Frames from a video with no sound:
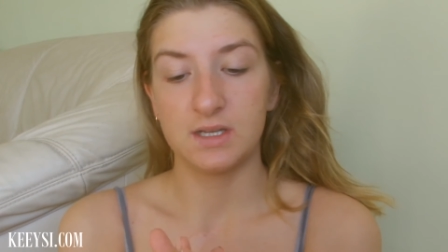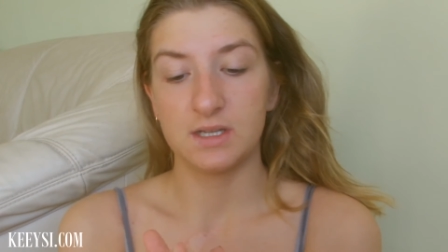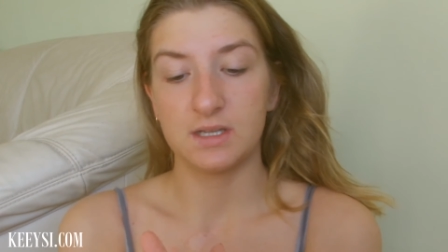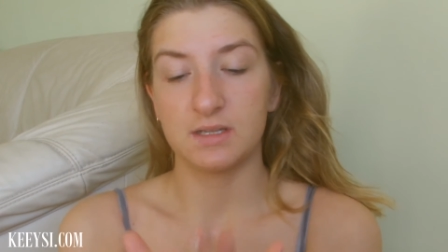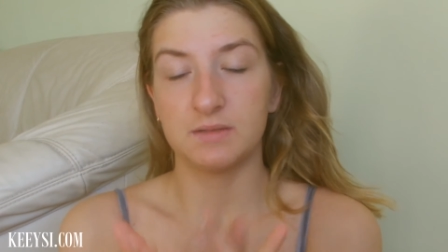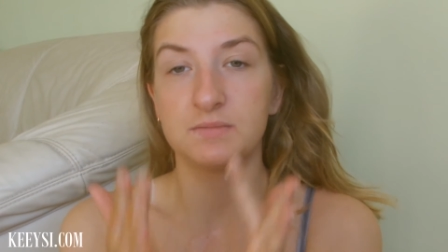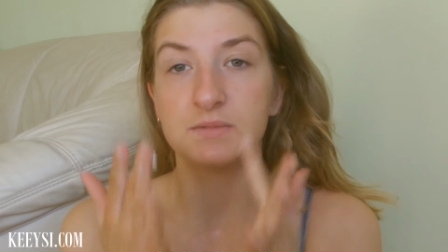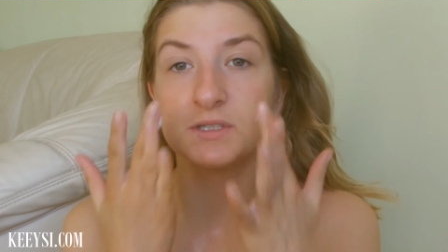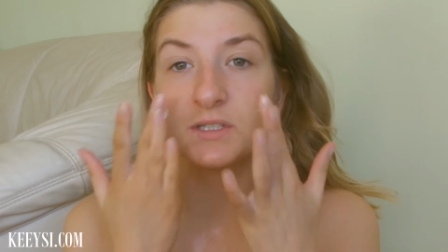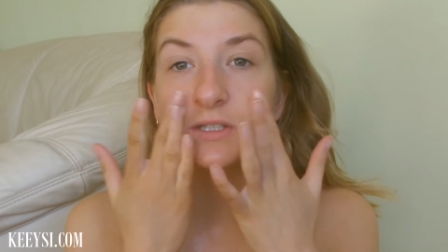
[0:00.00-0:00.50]

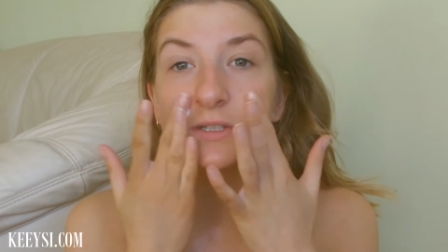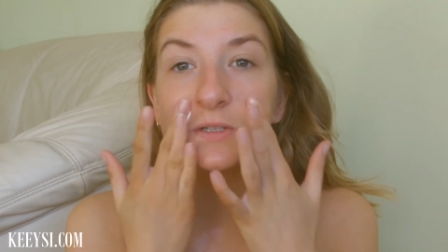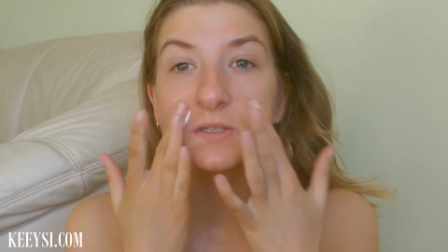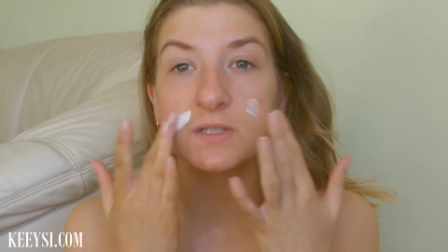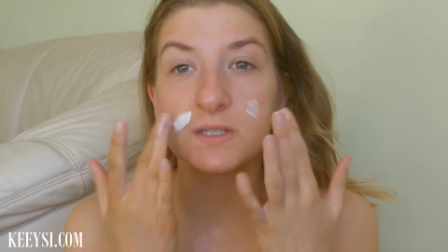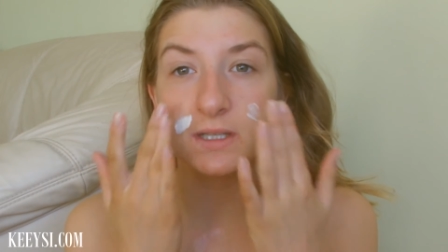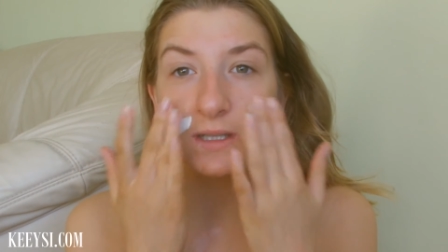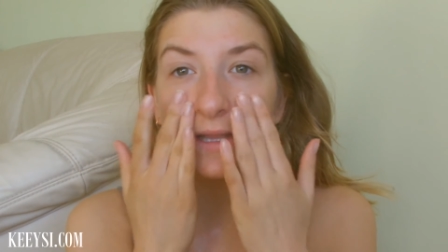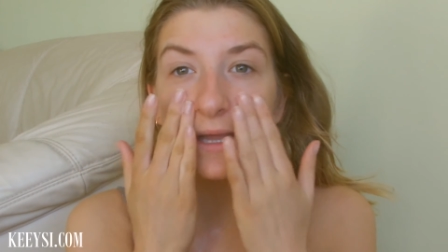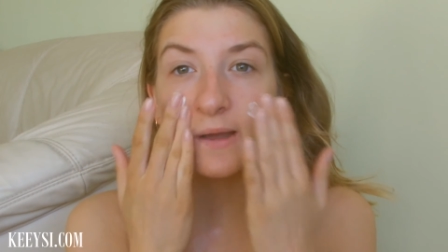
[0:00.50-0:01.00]
I'm just
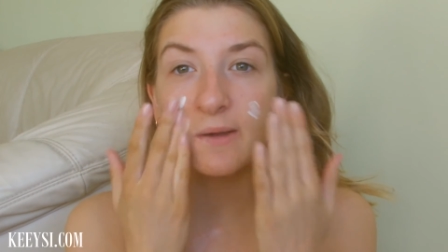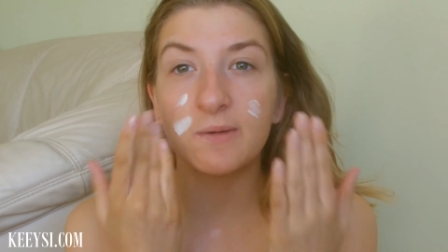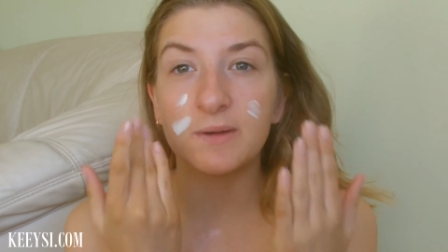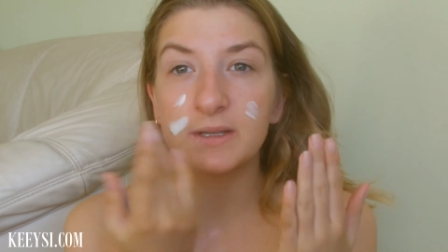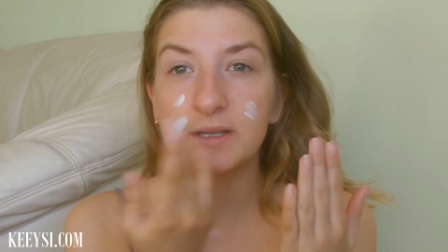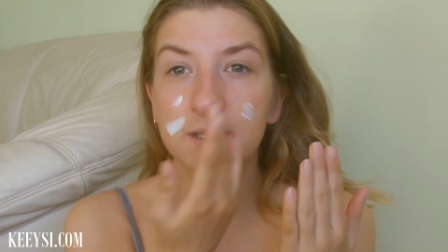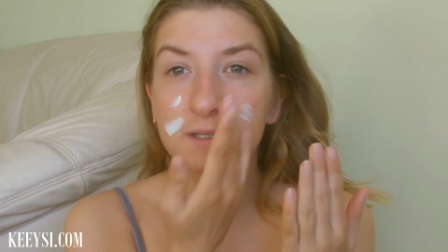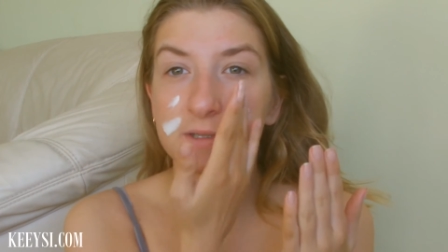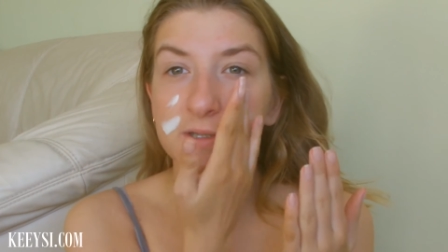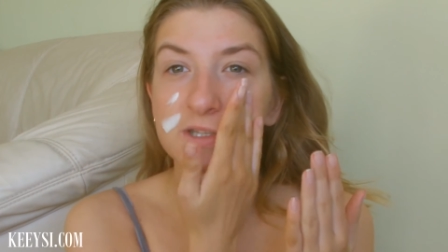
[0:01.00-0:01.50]
using that
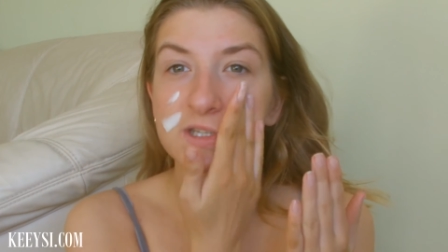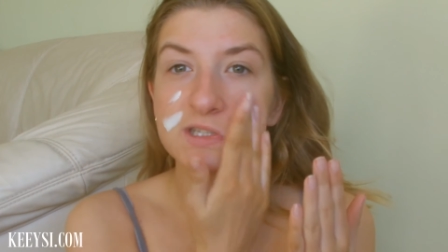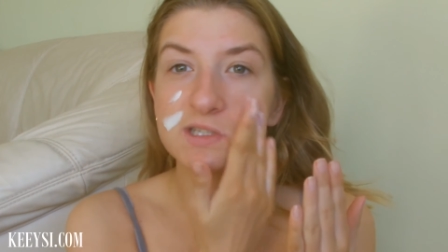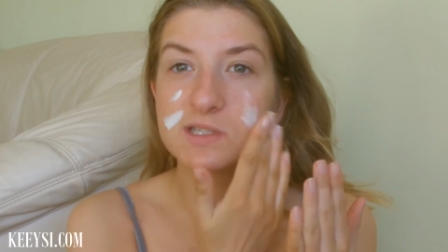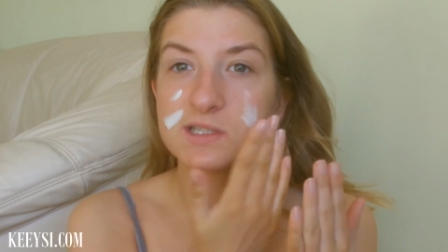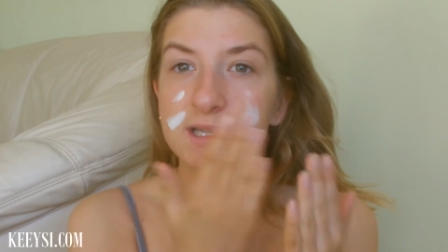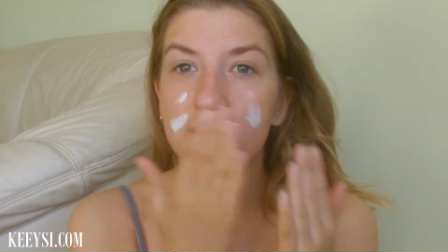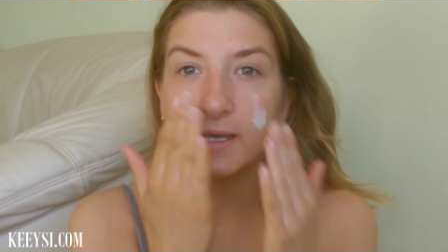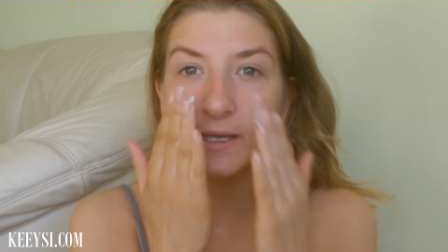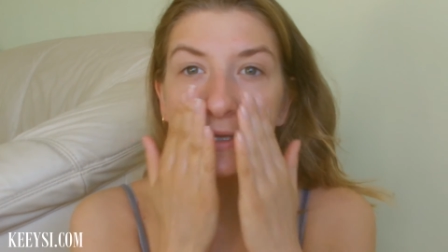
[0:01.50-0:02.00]
one, and this
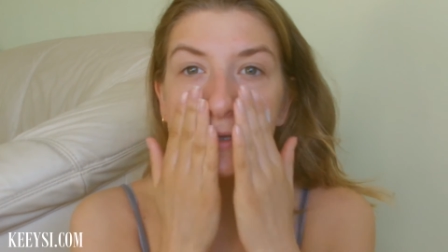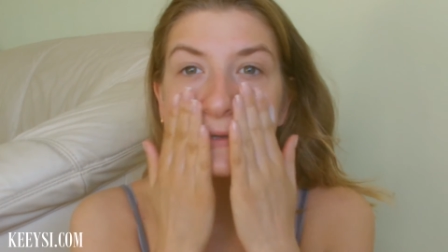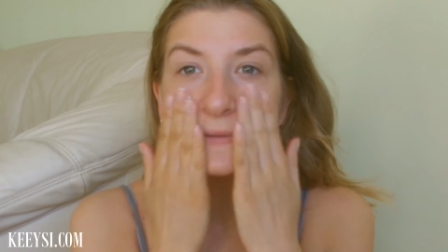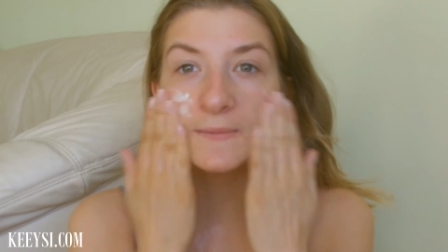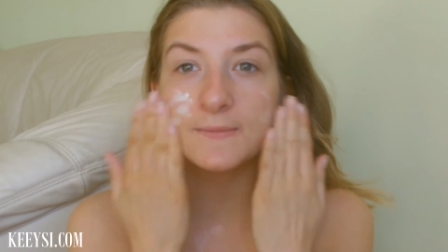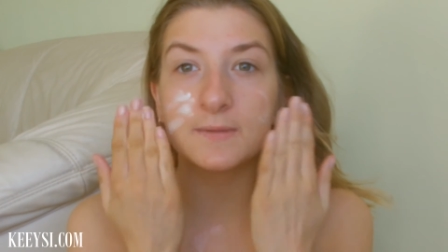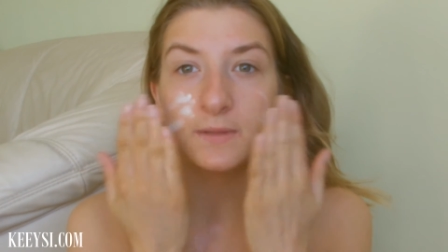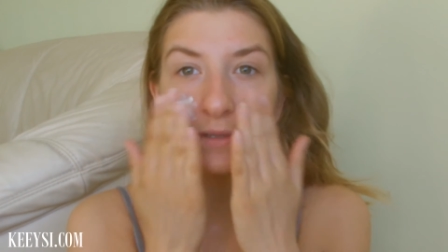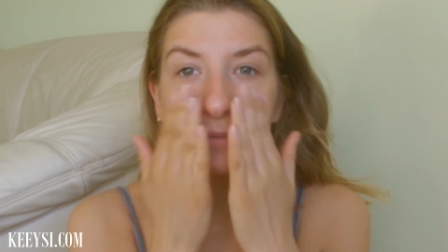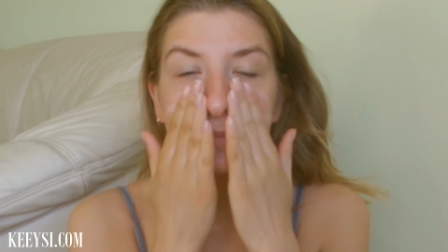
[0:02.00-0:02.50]
is like
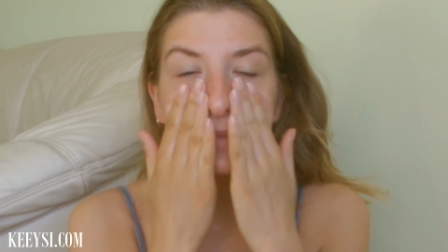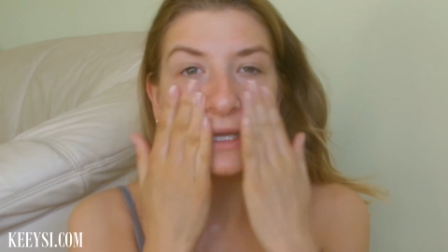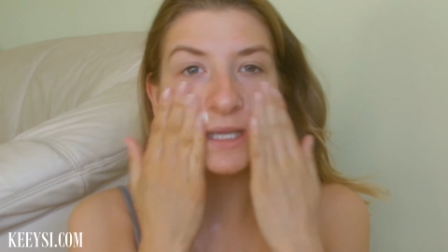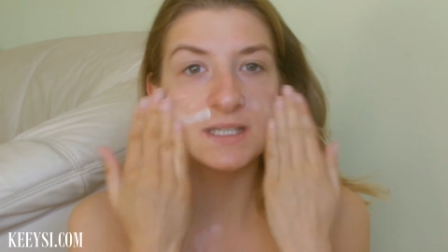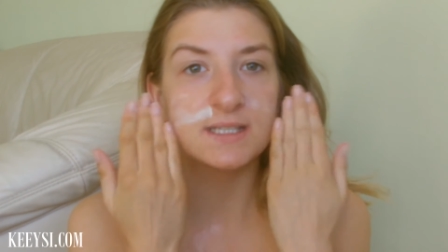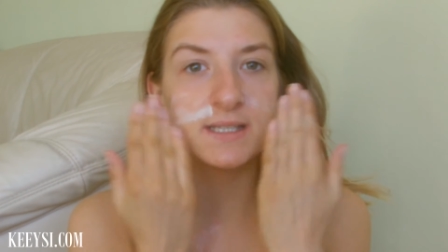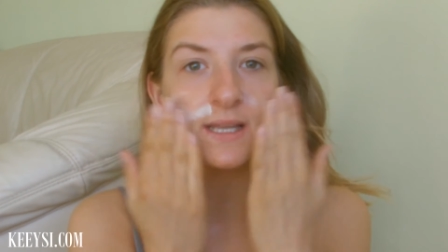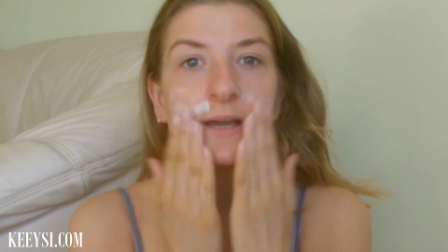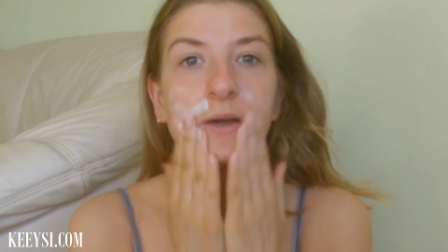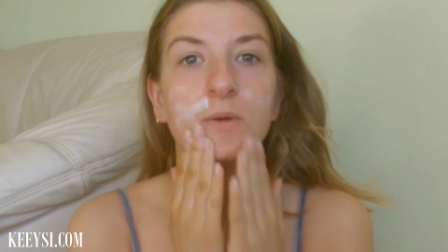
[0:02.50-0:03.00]
the
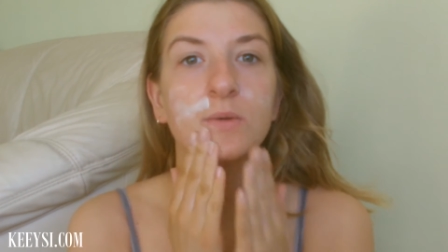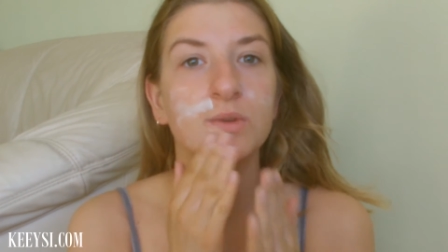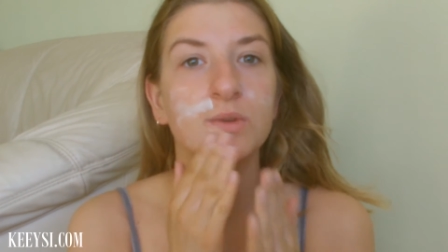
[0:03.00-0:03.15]
base that I